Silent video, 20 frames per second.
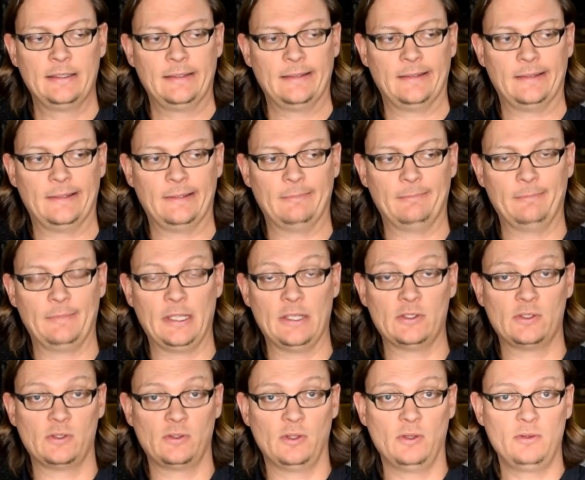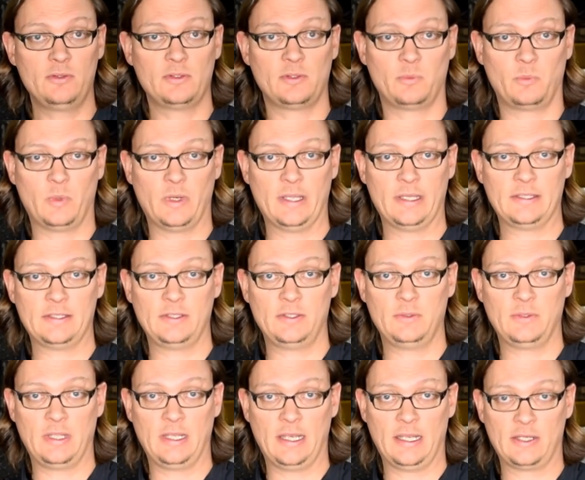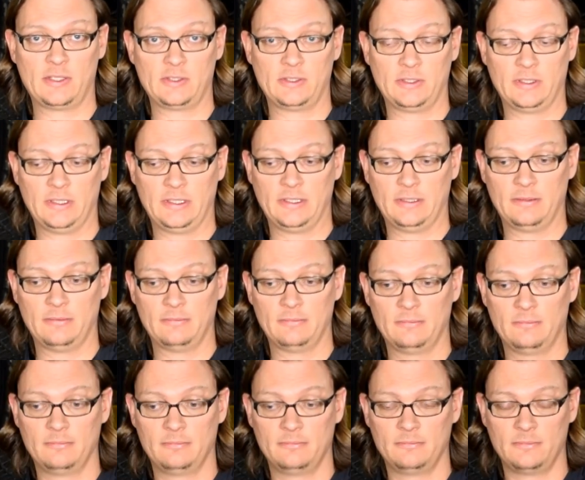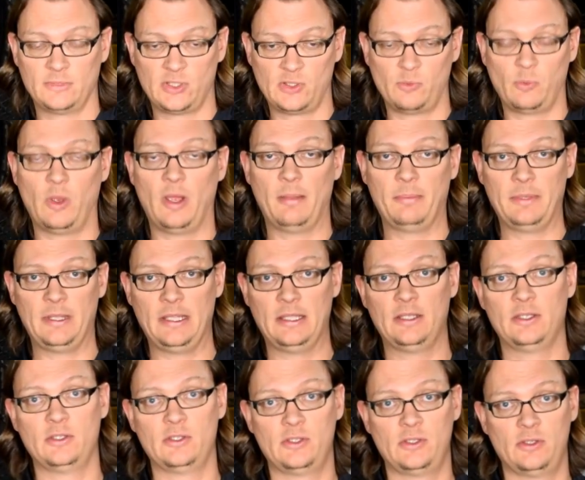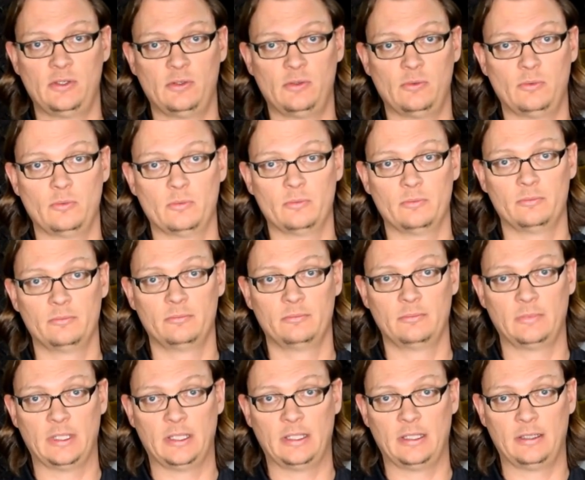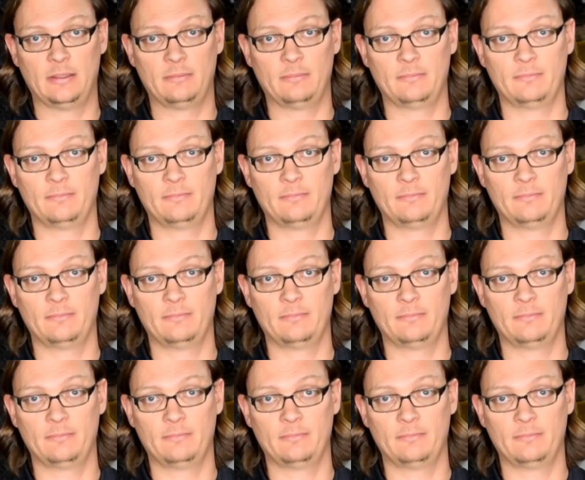And so those are what you can actually swap into the